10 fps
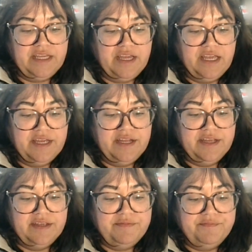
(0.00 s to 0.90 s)

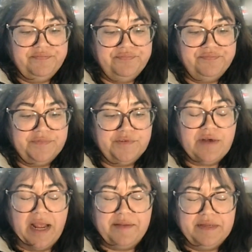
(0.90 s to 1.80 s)

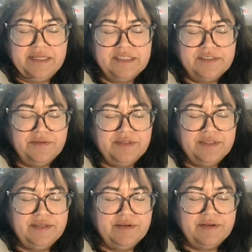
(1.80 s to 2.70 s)
ribes, so
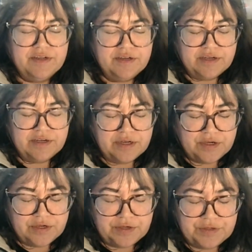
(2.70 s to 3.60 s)
the
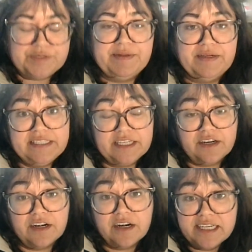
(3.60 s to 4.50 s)
gooseberries and
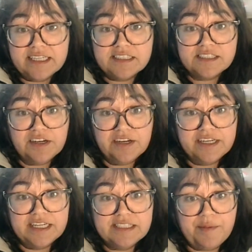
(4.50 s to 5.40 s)
currants are good
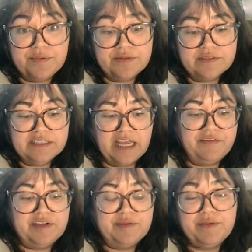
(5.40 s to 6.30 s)
examples.
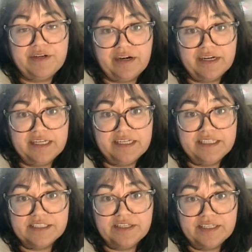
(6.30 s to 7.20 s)
I've heard monarda is
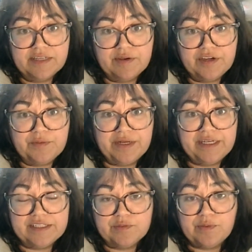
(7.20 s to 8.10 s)
a good one
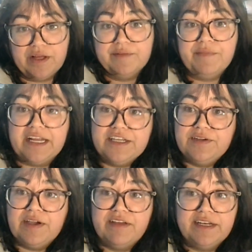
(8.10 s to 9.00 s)
as well. Megan, do
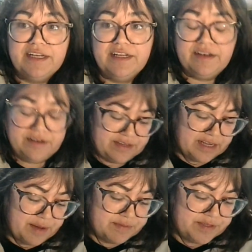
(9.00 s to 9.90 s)
you have any
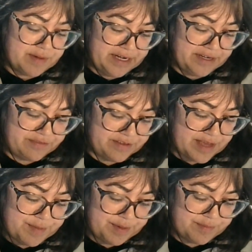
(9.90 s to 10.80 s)
that come to mind for
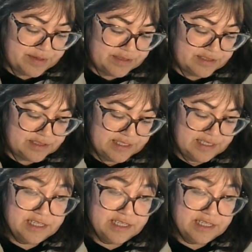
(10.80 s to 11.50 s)
the hummingbirds?